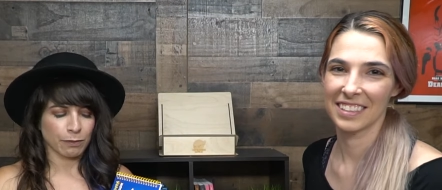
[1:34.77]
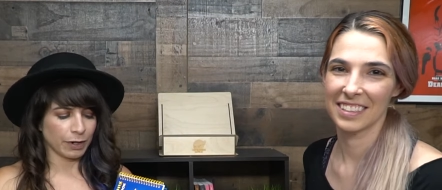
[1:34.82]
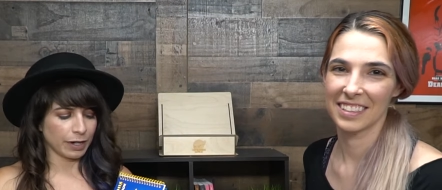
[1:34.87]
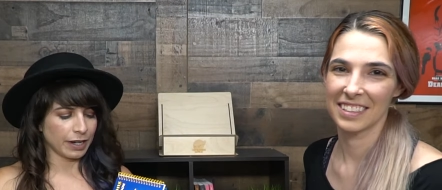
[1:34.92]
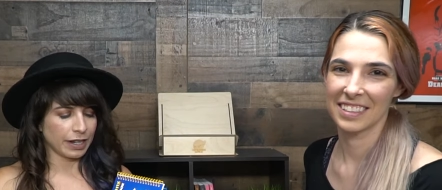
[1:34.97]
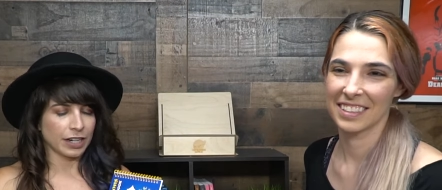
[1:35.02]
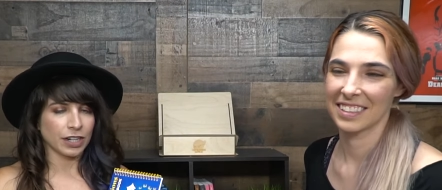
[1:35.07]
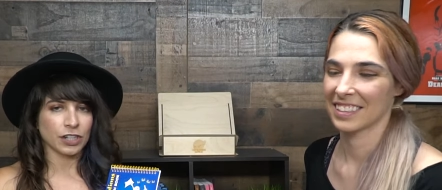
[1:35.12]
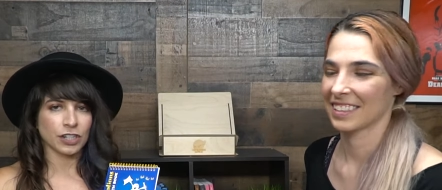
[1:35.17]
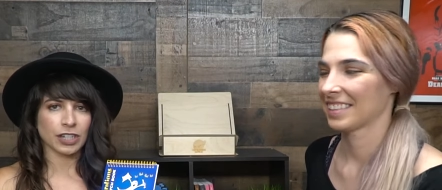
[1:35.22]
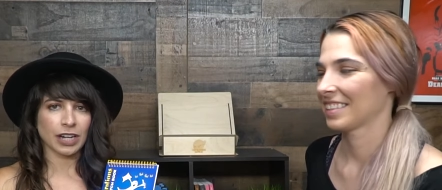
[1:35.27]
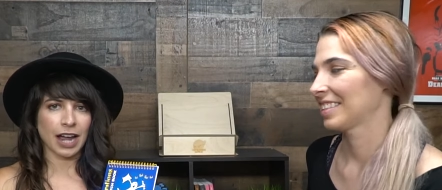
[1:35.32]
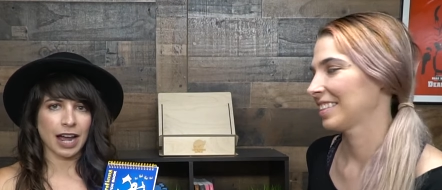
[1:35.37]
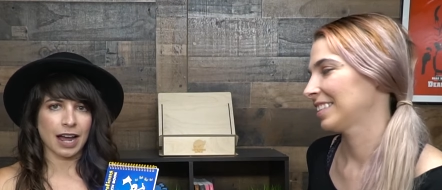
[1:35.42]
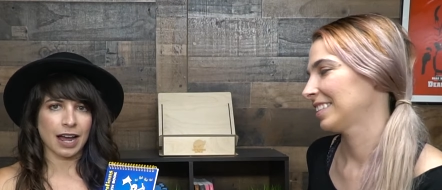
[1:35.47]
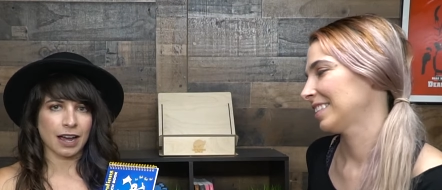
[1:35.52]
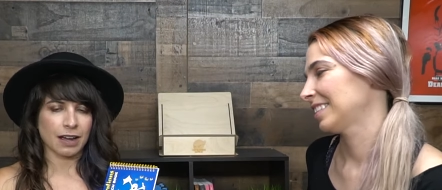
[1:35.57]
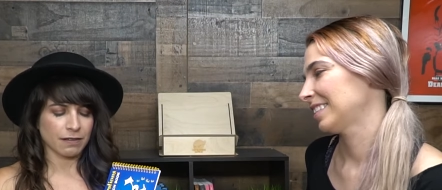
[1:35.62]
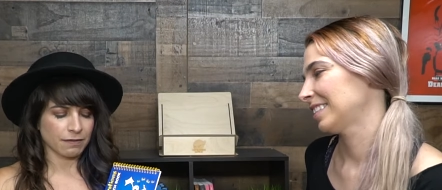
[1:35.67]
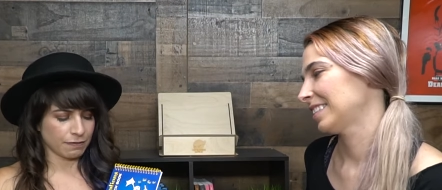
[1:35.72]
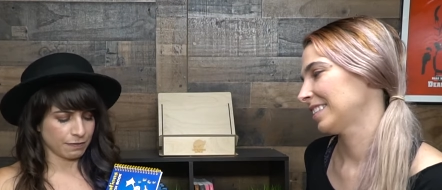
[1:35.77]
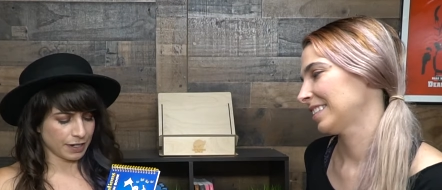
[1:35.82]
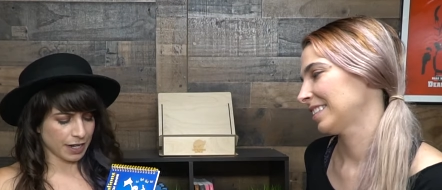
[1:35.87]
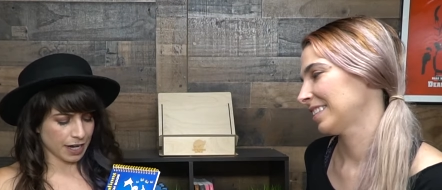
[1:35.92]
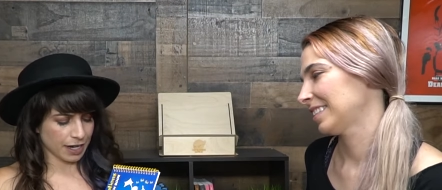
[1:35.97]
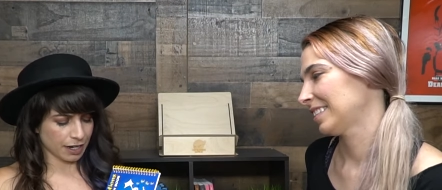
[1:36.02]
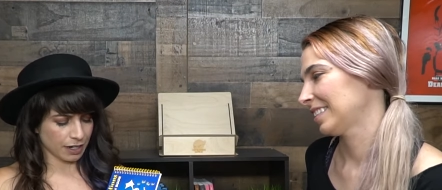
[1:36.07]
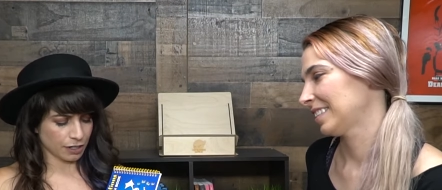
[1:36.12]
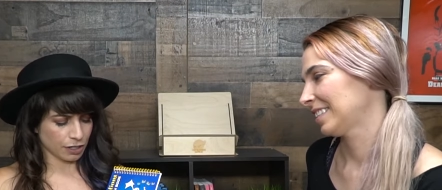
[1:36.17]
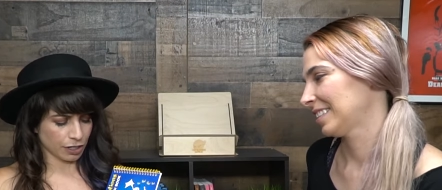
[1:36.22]
Speaker 1: We each have
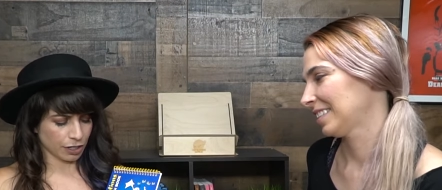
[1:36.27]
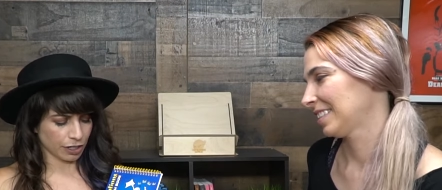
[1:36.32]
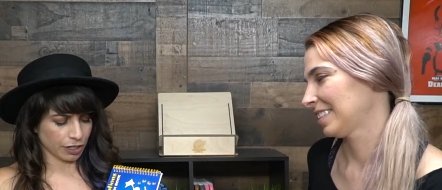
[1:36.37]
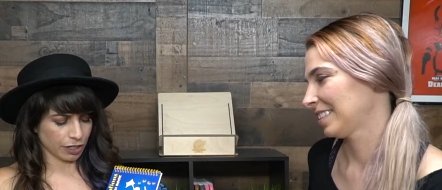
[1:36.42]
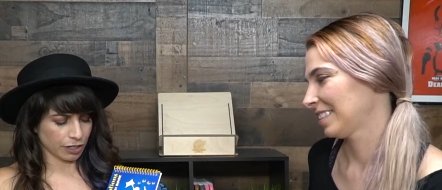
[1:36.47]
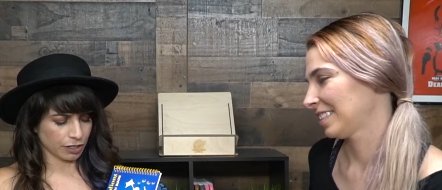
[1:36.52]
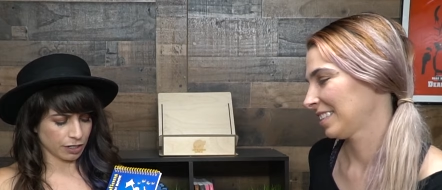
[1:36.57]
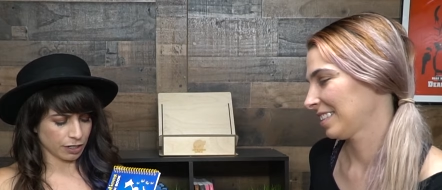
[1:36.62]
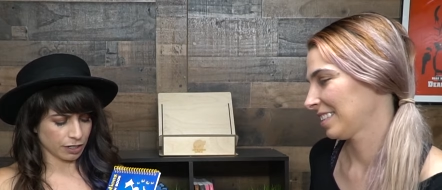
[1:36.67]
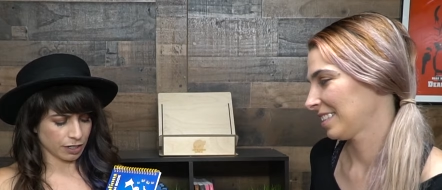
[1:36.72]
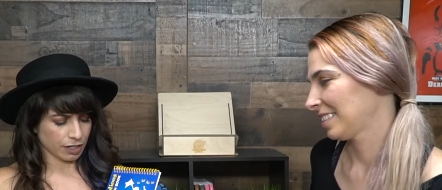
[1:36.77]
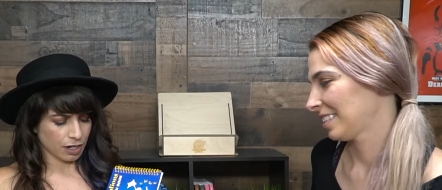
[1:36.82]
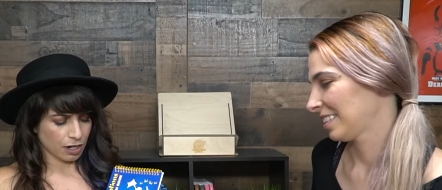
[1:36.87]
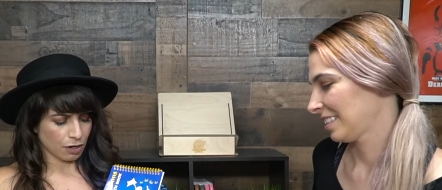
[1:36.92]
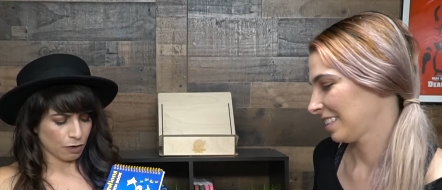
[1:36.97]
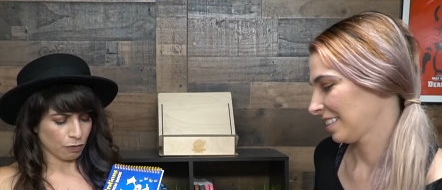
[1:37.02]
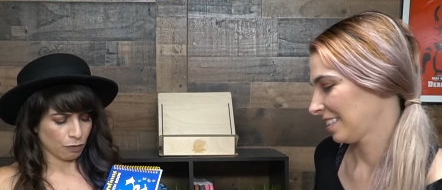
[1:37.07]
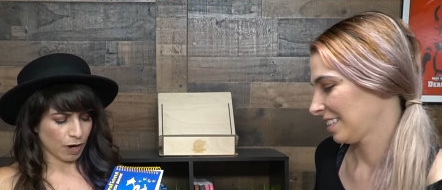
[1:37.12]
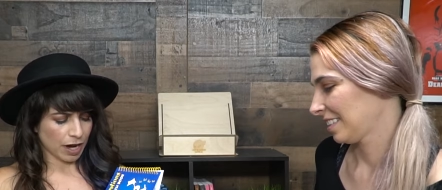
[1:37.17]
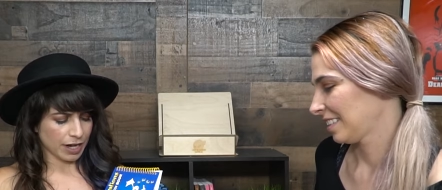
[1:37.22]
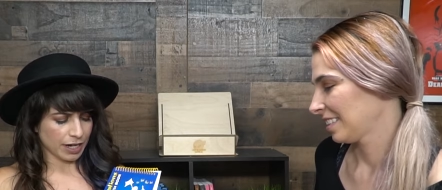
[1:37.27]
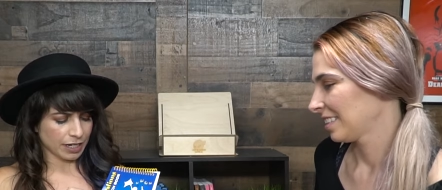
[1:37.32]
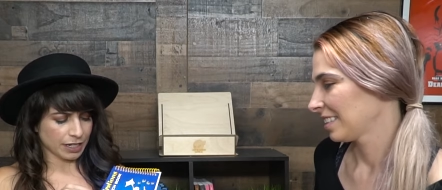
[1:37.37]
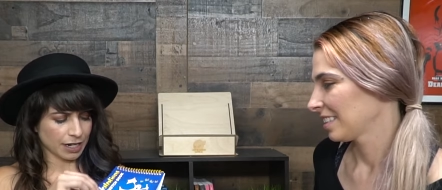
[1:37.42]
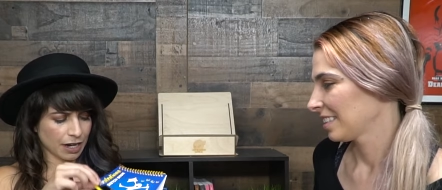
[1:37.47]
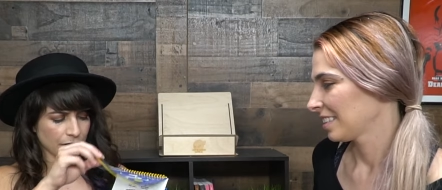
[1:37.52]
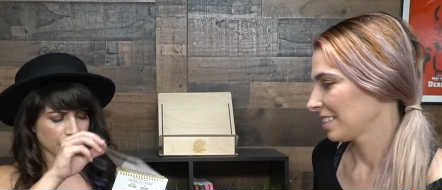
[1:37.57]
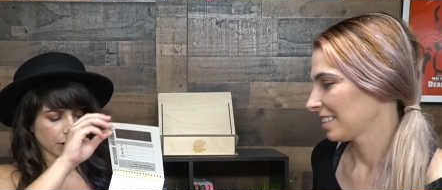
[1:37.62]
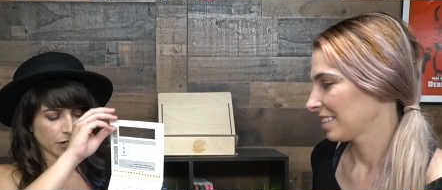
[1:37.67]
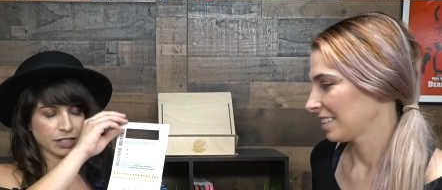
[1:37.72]
taken turns writing
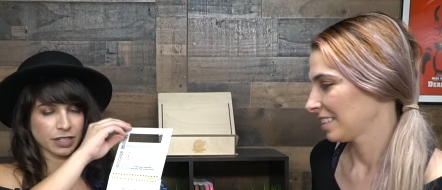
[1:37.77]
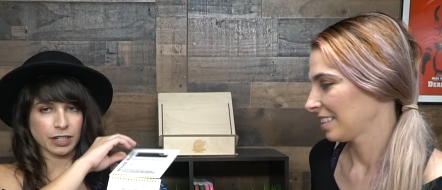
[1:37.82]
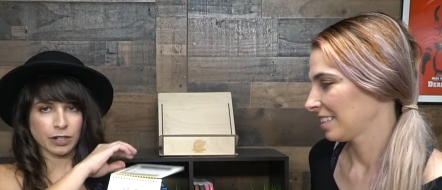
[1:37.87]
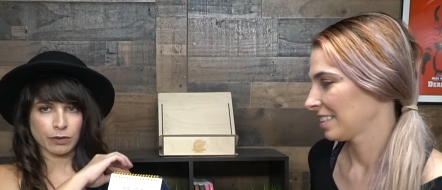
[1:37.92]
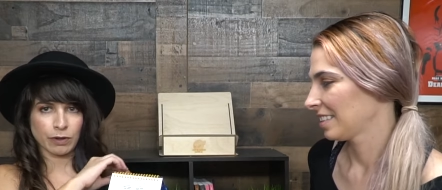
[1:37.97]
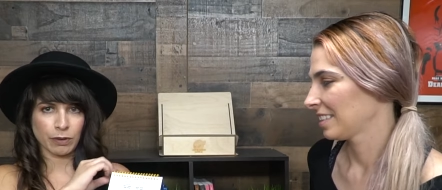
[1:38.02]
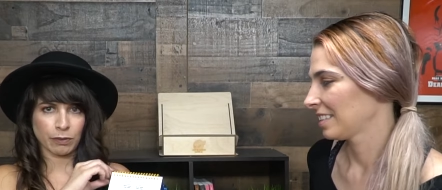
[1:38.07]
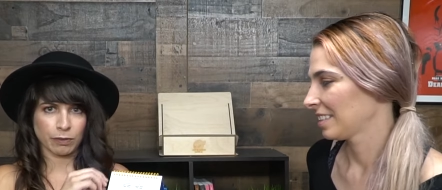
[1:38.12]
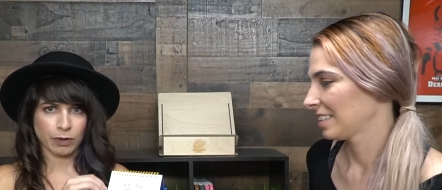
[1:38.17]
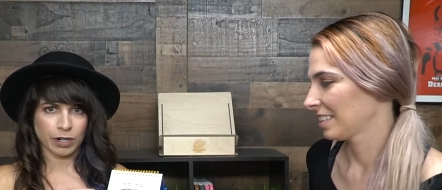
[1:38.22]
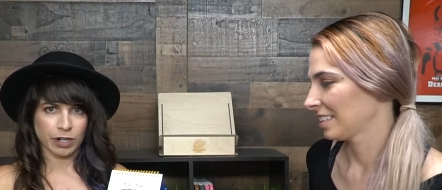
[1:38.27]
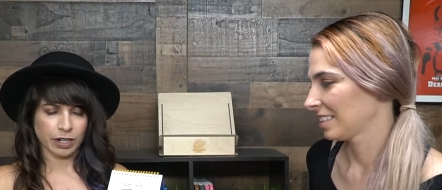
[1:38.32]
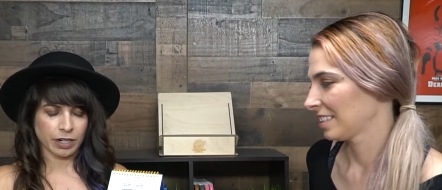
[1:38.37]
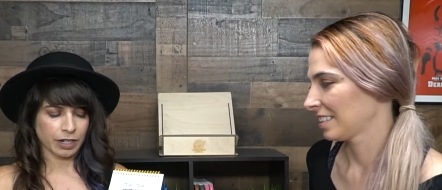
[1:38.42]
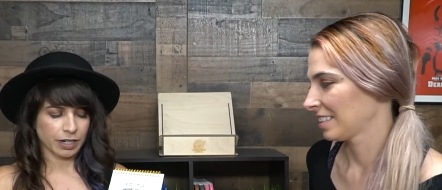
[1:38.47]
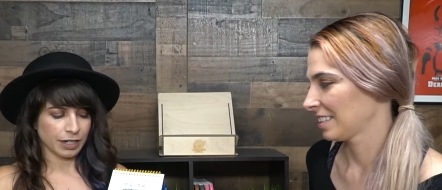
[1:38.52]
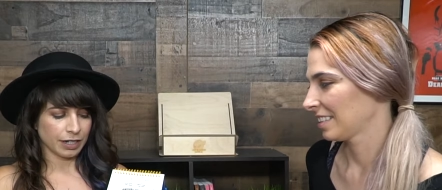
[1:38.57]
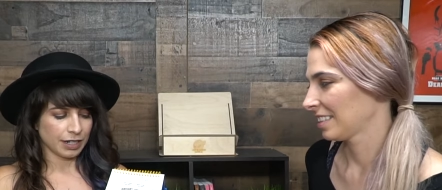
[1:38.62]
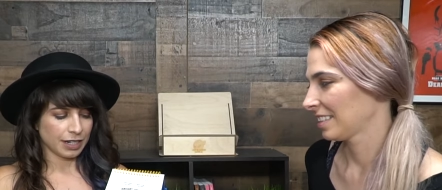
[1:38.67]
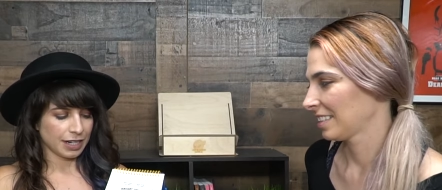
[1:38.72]
down our secret word